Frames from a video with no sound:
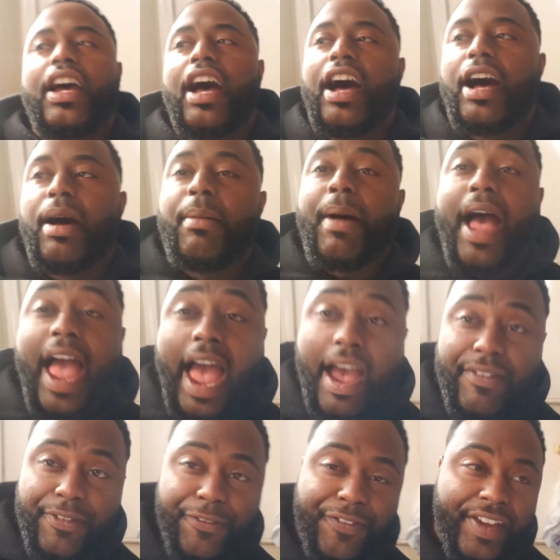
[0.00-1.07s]
I
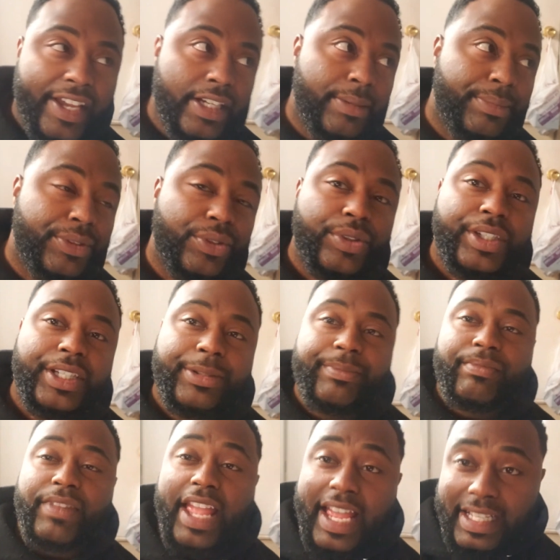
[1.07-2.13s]
have a Phantom 3
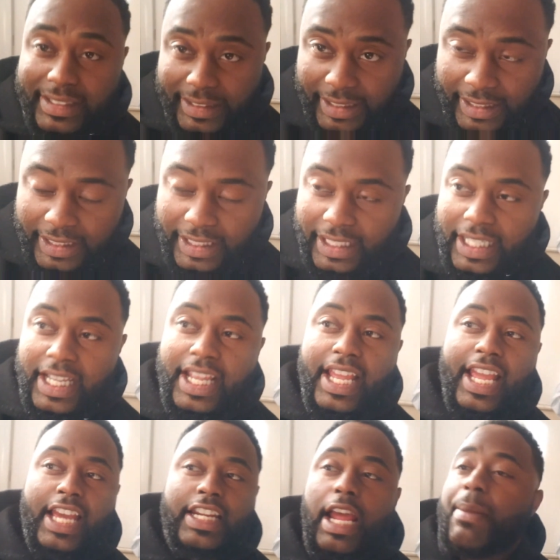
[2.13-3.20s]
SE,
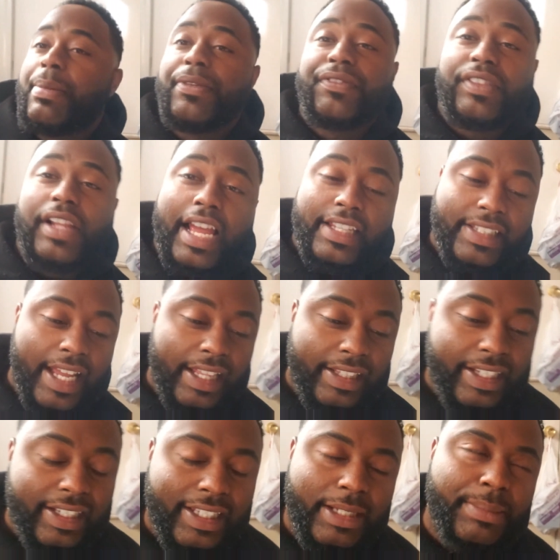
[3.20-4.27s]
and I've been flying that
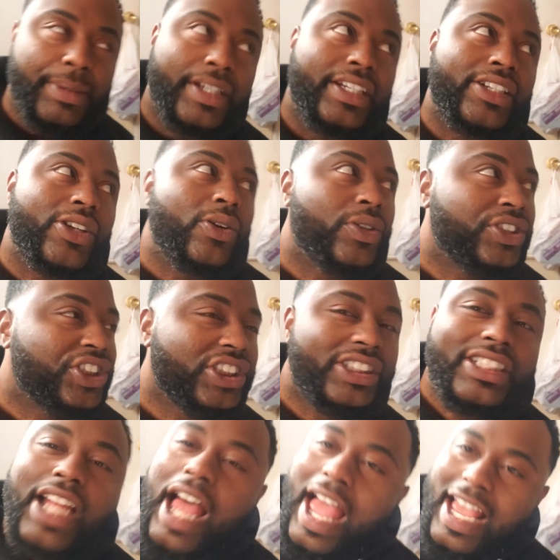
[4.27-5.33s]
lately, but it's just
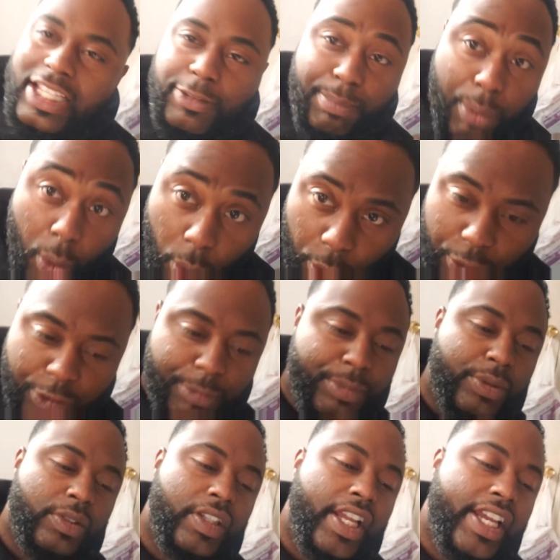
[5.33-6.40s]
not as
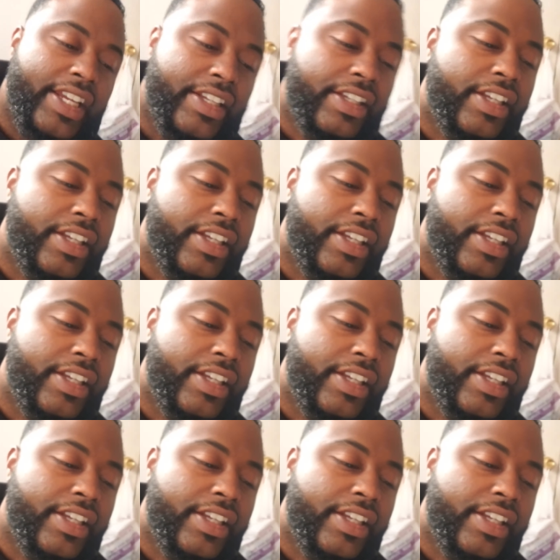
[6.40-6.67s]
portable. Like,